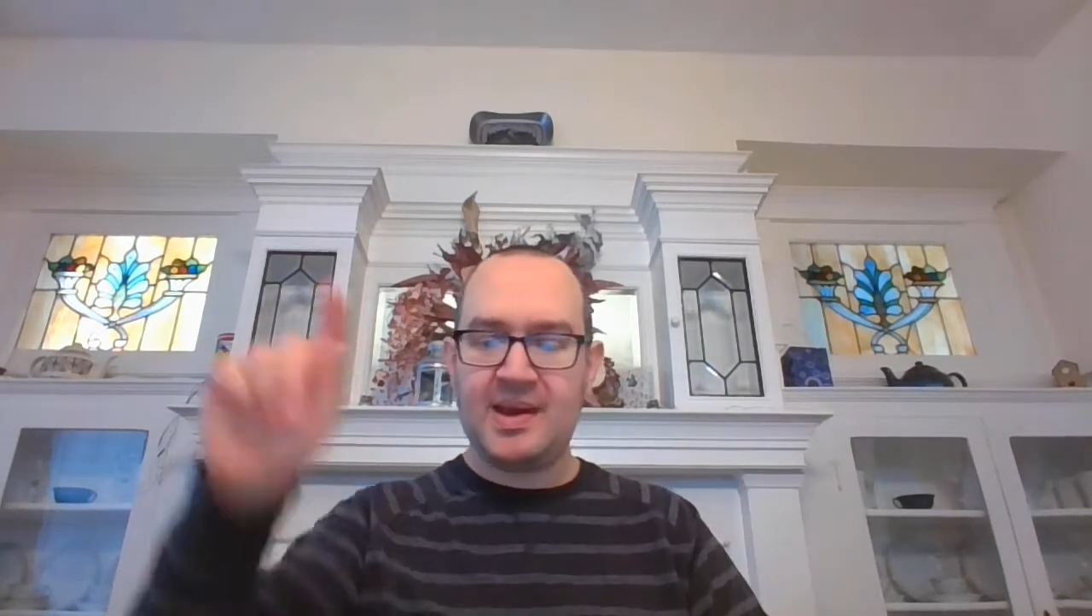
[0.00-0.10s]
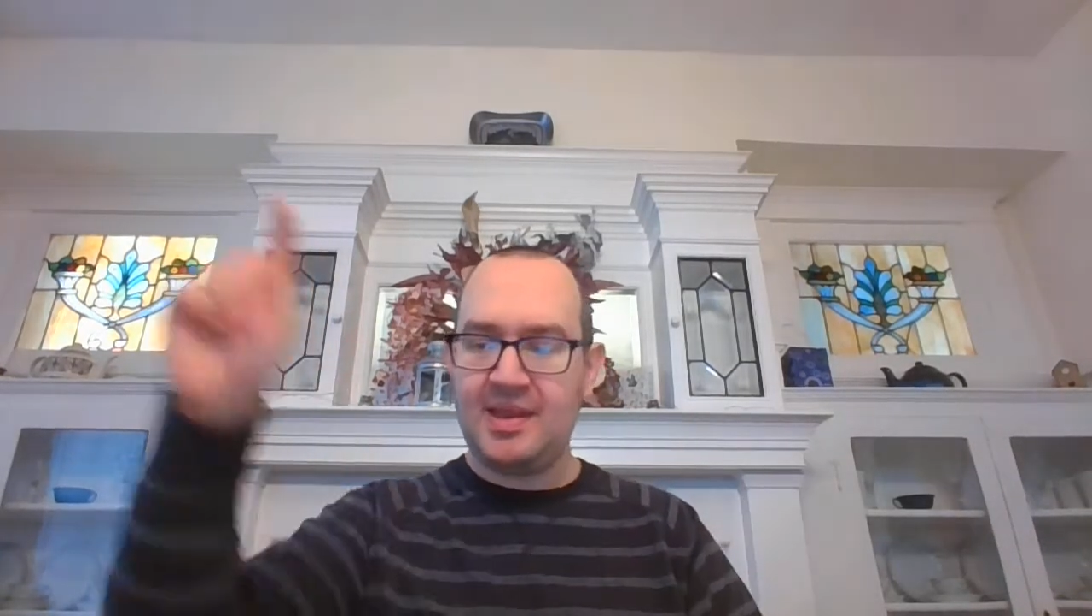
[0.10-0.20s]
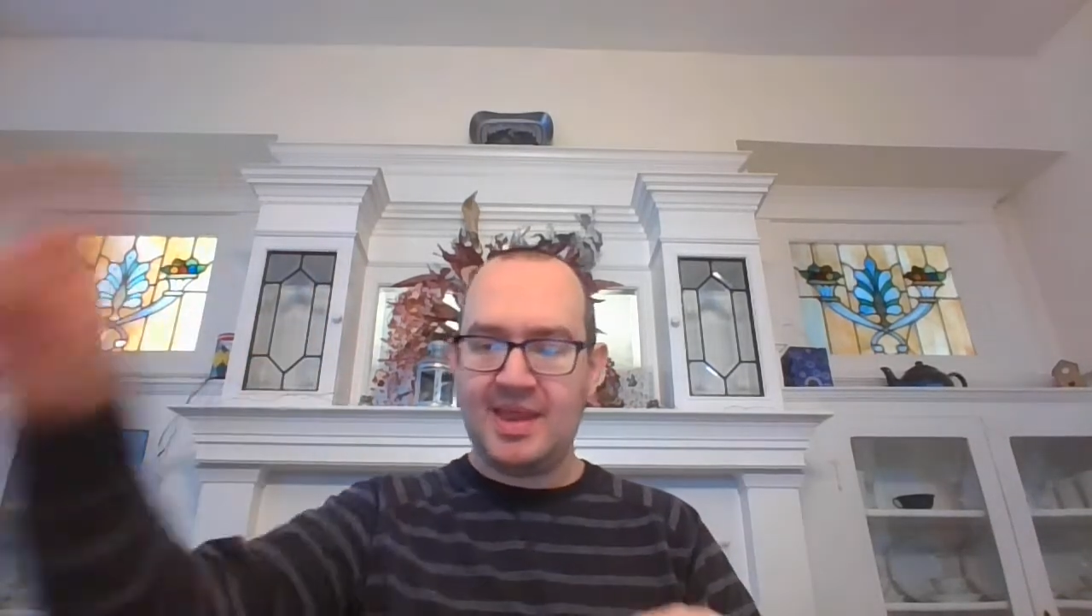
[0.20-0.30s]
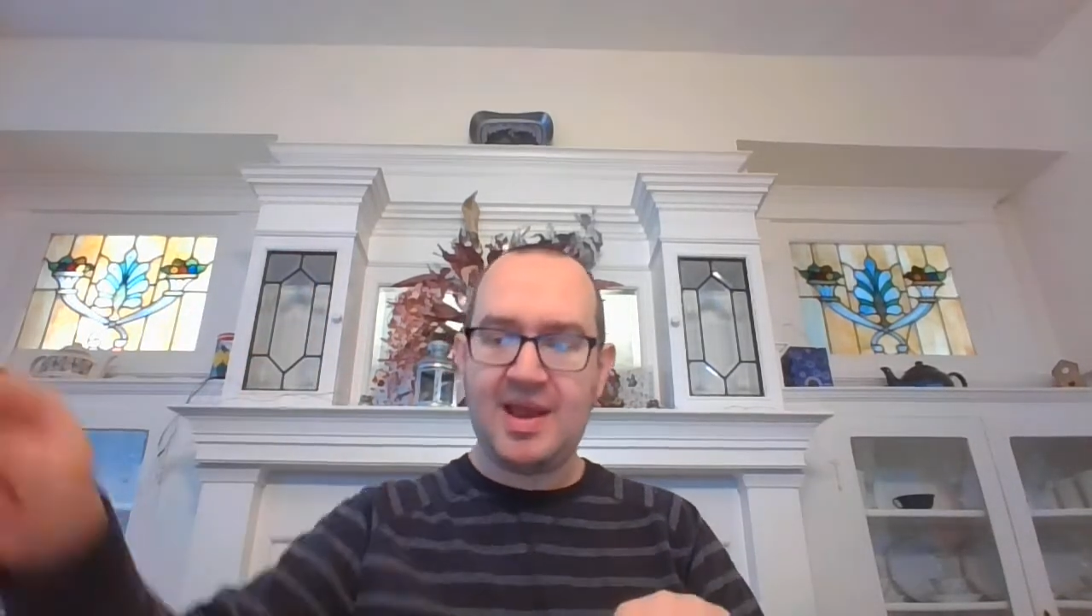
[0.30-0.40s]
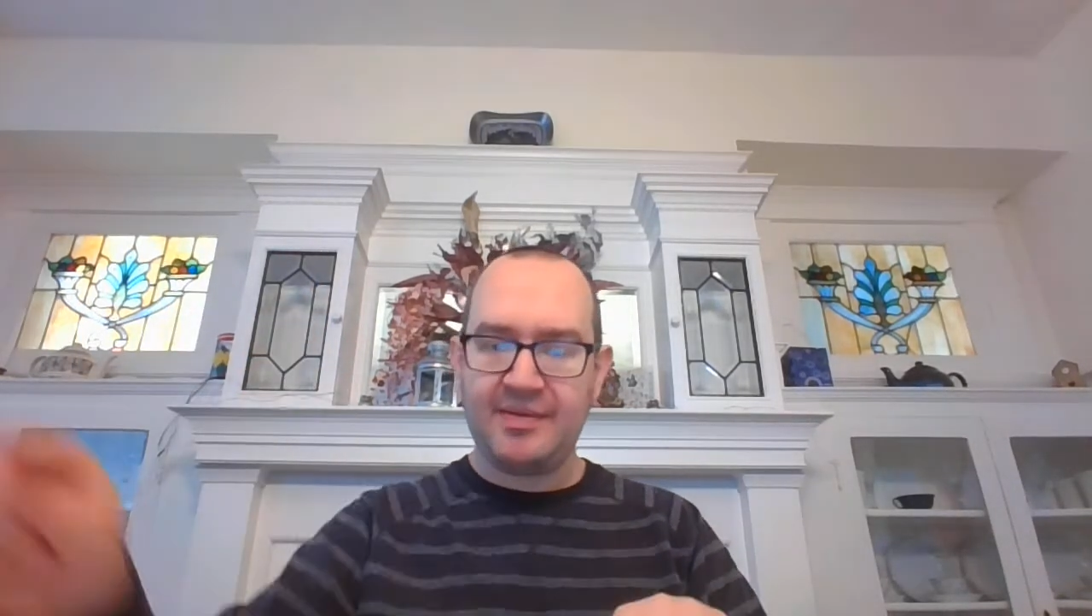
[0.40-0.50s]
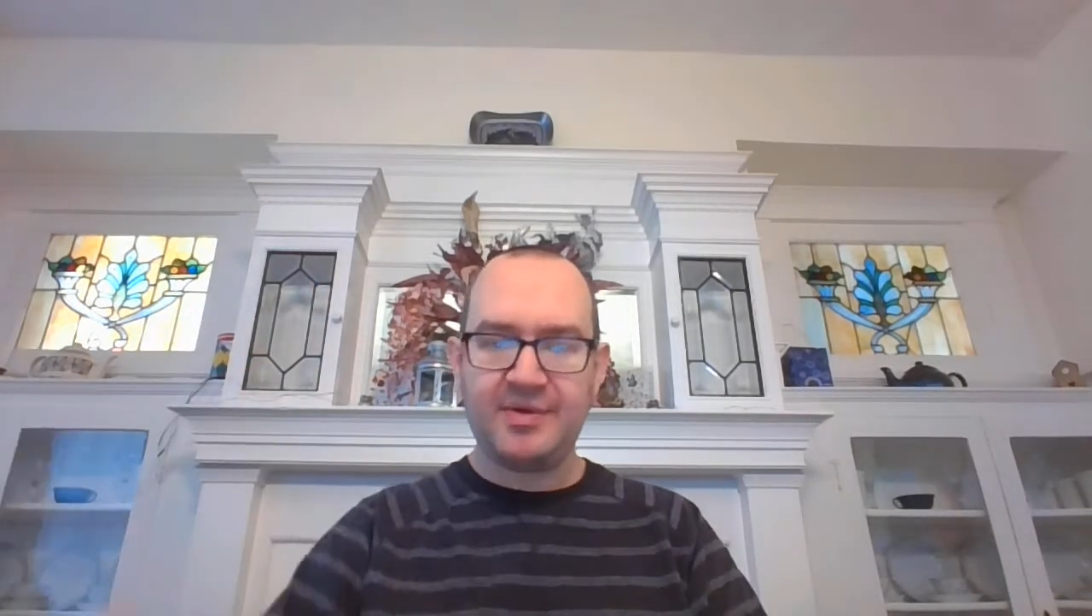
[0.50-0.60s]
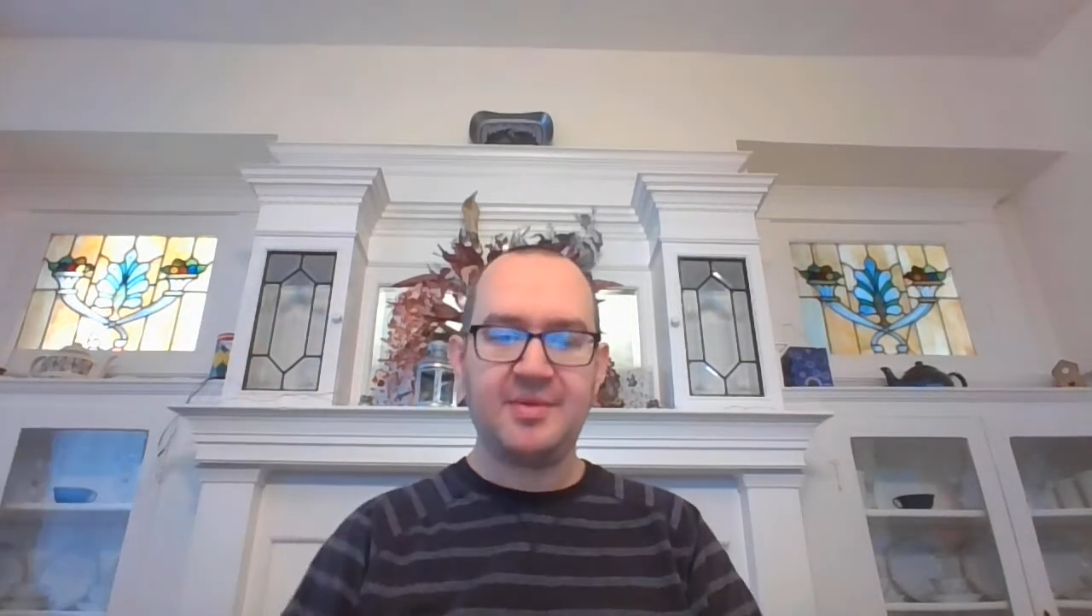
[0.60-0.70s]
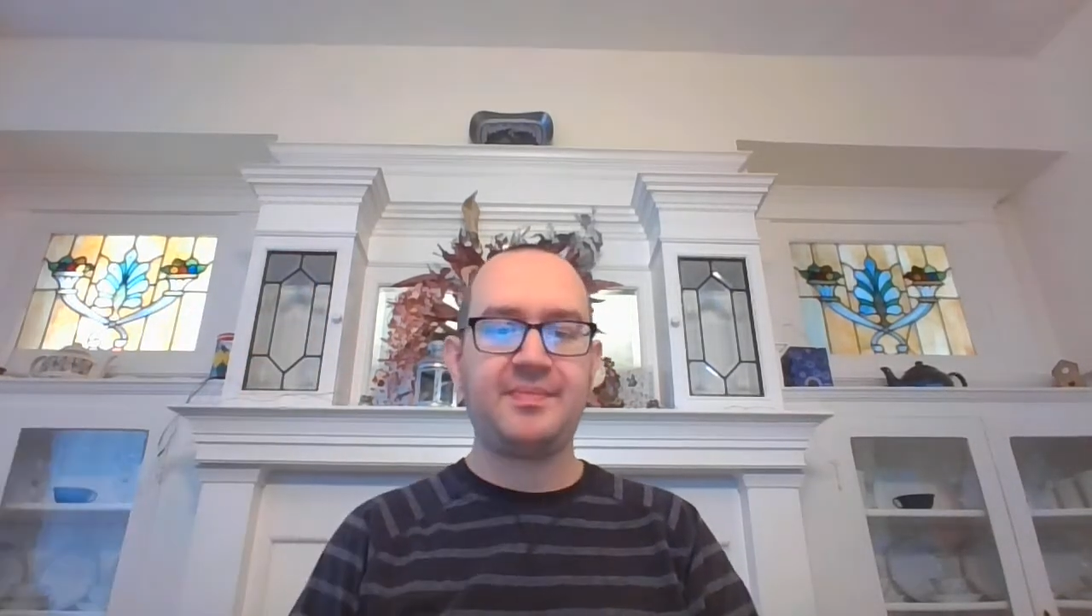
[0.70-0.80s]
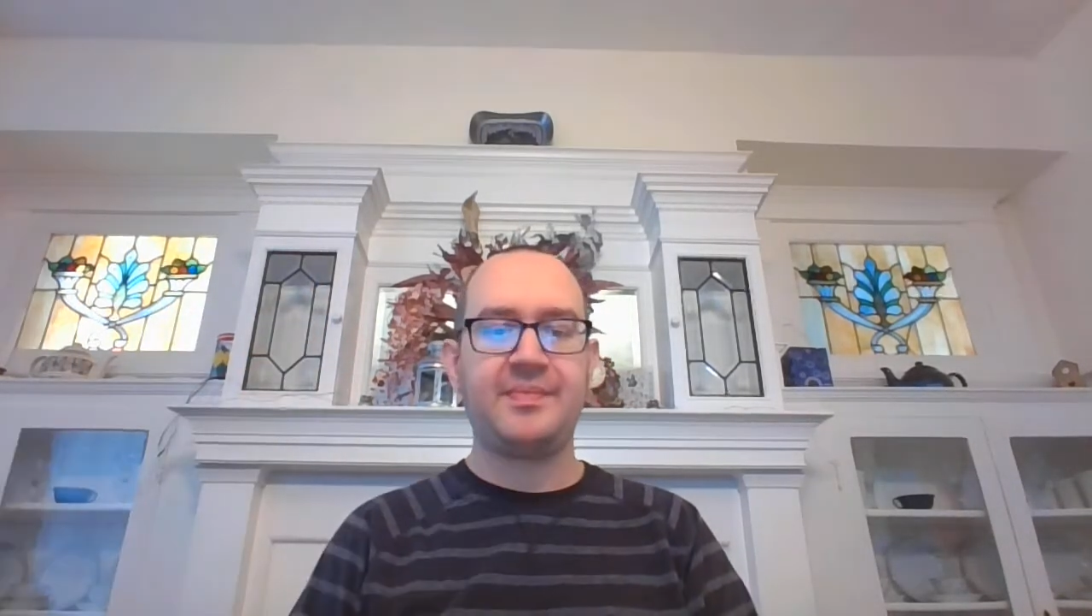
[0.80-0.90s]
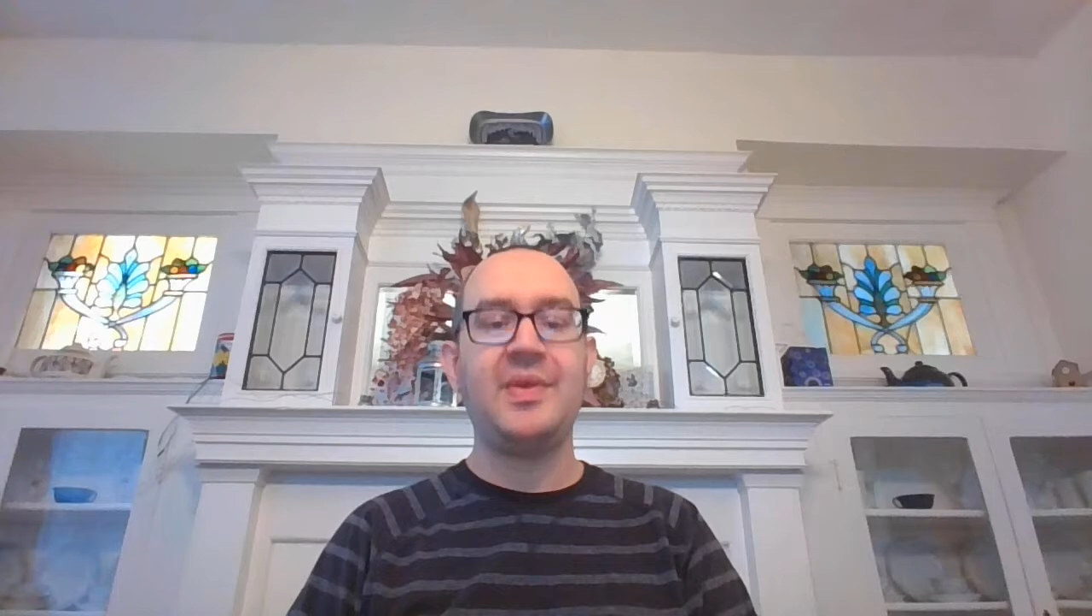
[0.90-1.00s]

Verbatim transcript: in that room